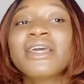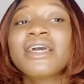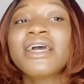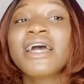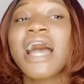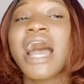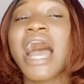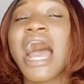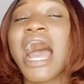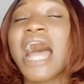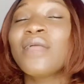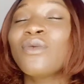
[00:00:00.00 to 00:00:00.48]

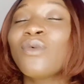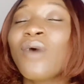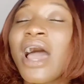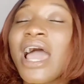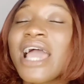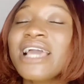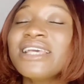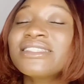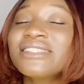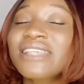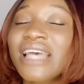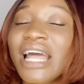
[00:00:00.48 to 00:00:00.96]
And why
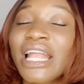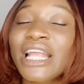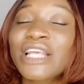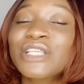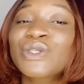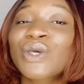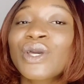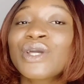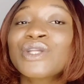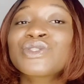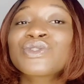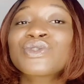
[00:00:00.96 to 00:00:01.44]
I said it's
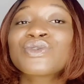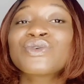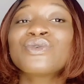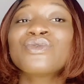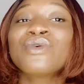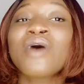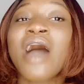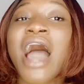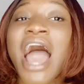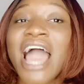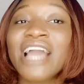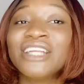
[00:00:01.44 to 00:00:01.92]
going to
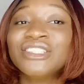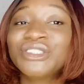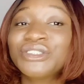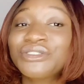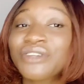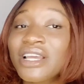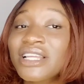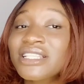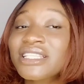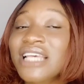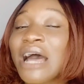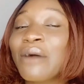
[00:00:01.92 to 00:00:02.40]

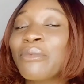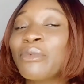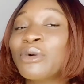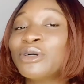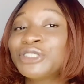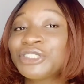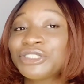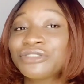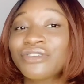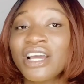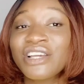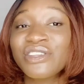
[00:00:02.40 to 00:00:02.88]
hydrate and
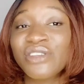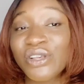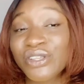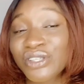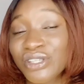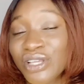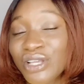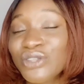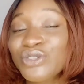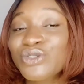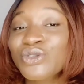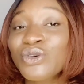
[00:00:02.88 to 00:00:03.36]
moisturize your
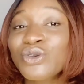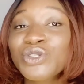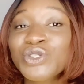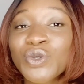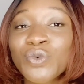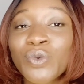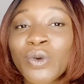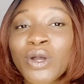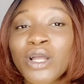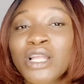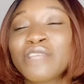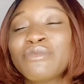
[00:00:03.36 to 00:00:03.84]
skin so
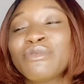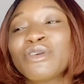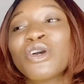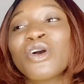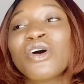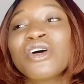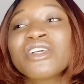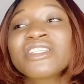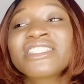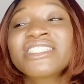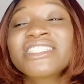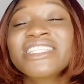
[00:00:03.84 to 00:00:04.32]
well is
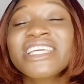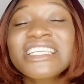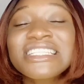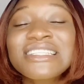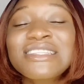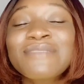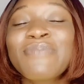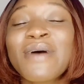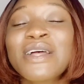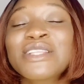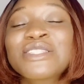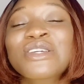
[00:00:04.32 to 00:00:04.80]
because this
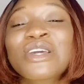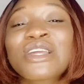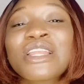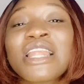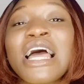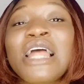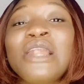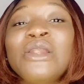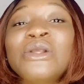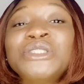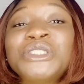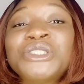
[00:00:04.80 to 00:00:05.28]

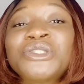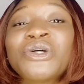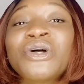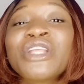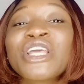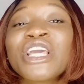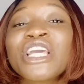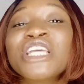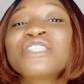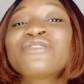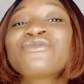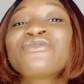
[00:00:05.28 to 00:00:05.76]
particular lotion
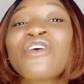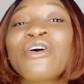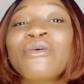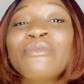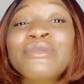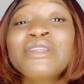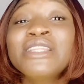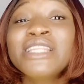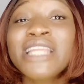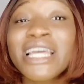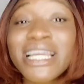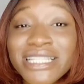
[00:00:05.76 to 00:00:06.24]
is
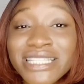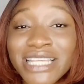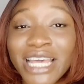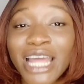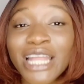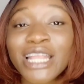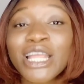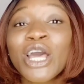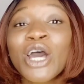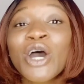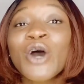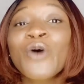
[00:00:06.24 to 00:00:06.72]

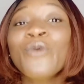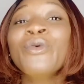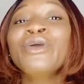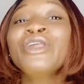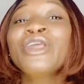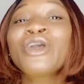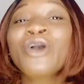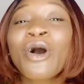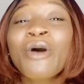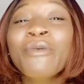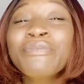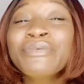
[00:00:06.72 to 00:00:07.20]
formulated with the
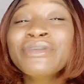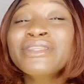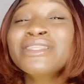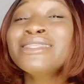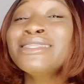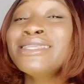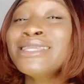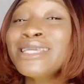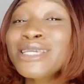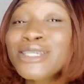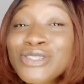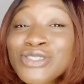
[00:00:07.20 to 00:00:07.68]

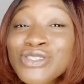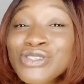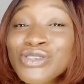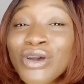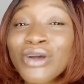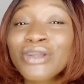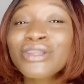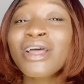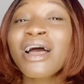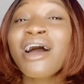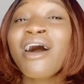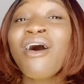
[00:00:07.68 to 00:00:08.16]

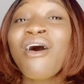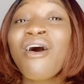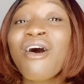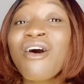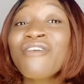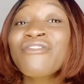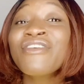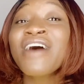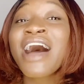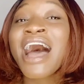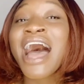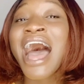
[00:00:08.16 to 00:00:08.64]
combination
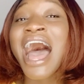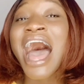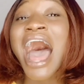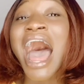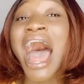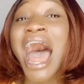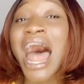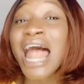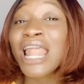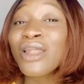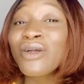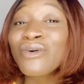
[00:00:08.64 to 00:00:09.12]
of
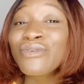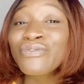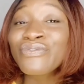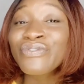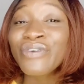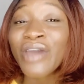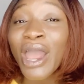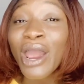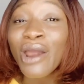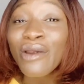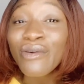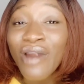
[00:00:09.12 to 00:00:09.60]
aloe
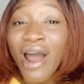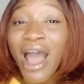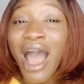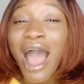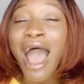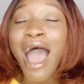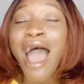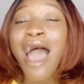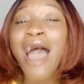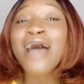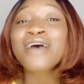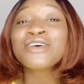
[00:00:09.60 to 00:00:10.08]

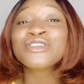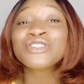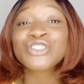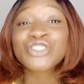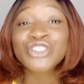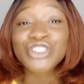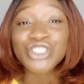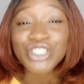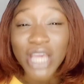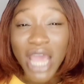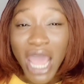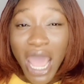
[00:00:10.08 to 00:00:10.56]
vera,
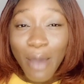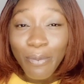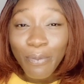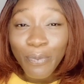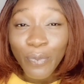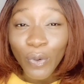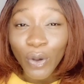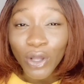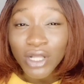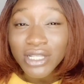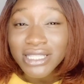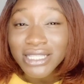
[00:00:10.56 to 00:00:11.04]
shea
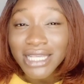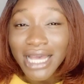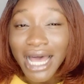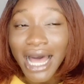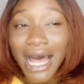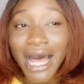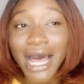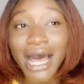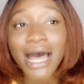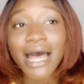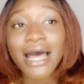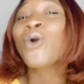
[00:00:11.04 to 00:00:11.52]

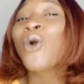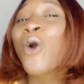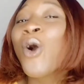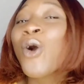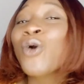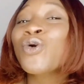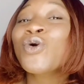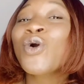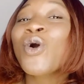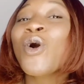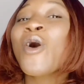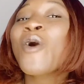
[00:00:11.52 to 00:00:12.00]
butter,
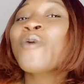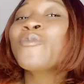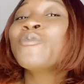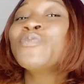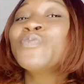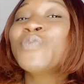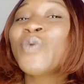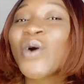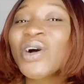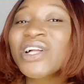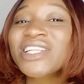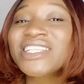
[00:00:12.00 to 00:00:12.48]
cocoa
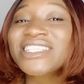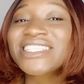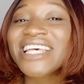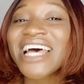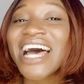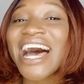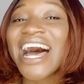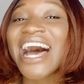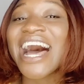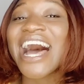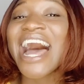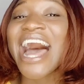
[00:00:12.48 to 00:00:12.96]
butter
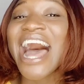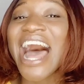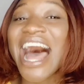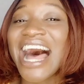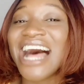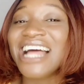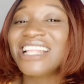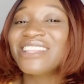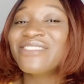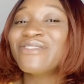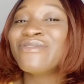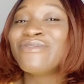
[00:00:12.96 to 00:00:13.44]

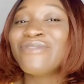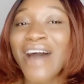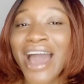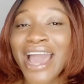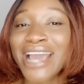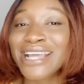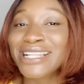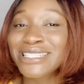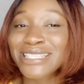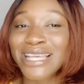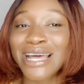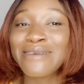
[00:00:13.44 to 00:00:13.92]
and
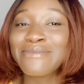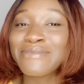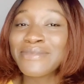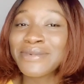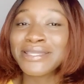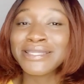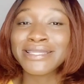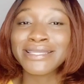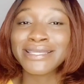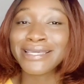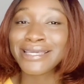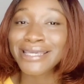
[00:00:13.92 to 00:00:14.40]

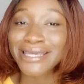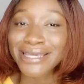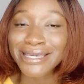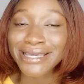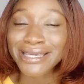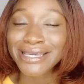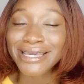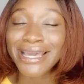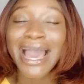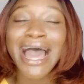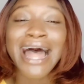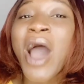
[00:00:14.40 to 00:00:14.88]
vitamin
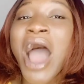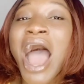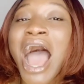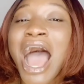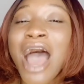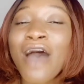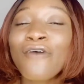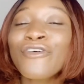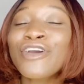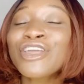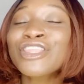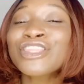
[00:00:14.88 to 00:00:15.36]
E.
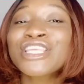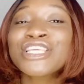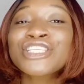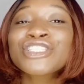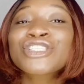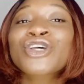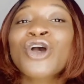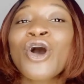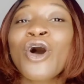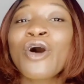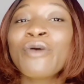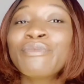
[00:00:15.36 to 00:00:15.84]
Having these
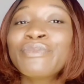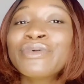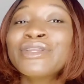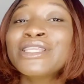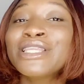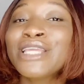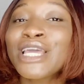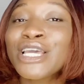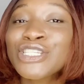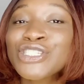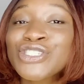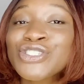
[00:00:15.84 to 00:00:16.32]

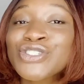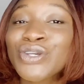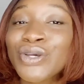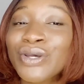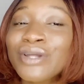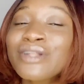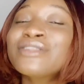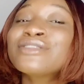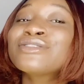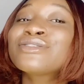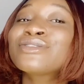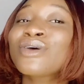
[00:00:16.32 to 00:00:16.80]

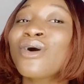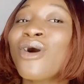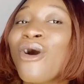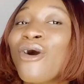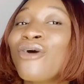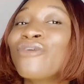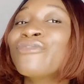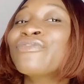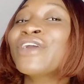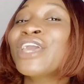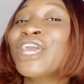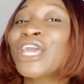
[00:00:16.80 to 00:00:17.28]
combinations
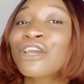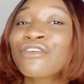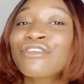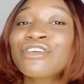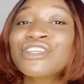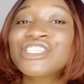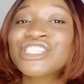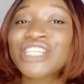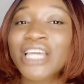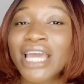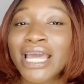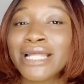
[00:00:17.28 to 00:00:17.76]
of
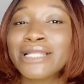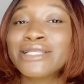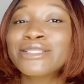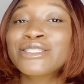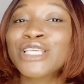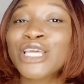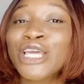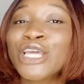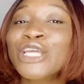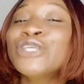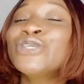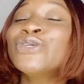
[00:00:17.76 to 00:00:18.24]
ingredients
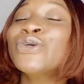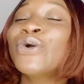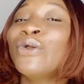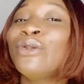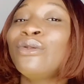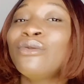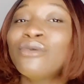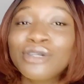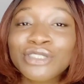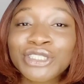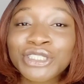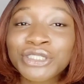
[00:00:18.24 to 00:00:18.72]
in your
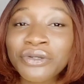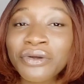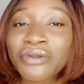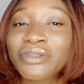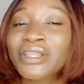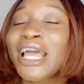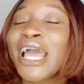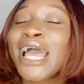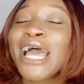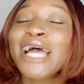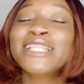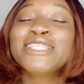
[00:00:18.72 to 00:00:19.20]
lotion,
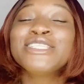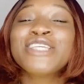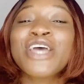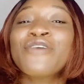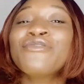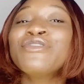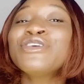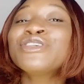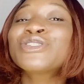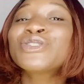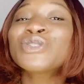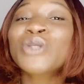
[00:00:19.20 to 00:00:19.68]
there
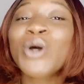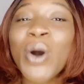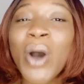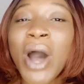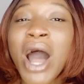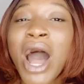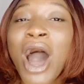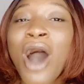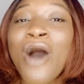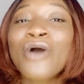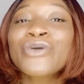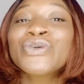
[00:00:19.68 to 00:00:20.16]
is no
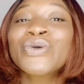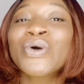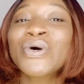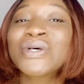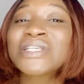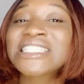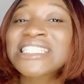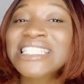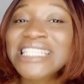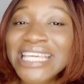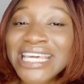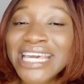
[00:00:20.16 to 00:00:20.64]
how your
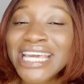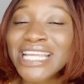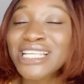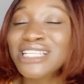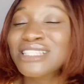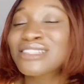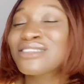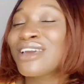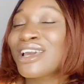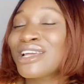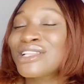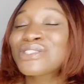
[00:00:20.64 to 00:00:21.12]
skin is
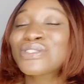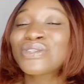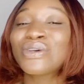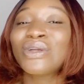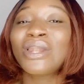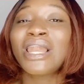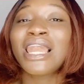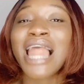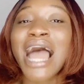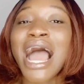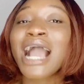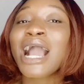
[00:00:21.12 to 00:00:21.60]
going to
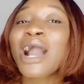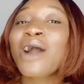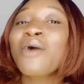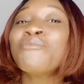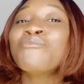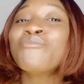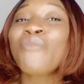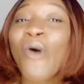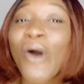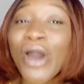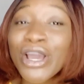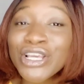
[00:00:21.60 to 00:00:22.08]
lack
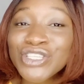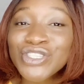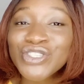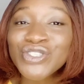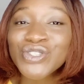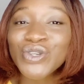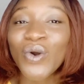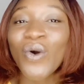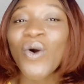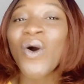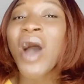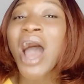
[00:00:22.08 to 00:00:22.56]

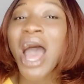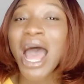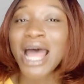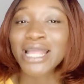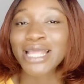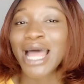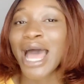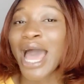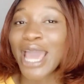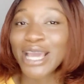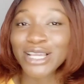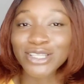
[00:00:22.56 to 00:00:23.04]
moisture and
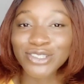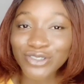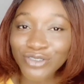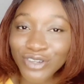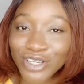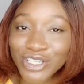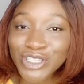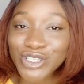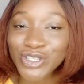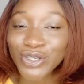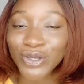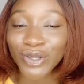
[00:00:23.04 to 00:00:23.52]

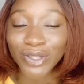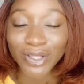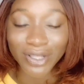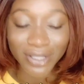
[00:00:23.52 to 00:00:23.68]
hydration.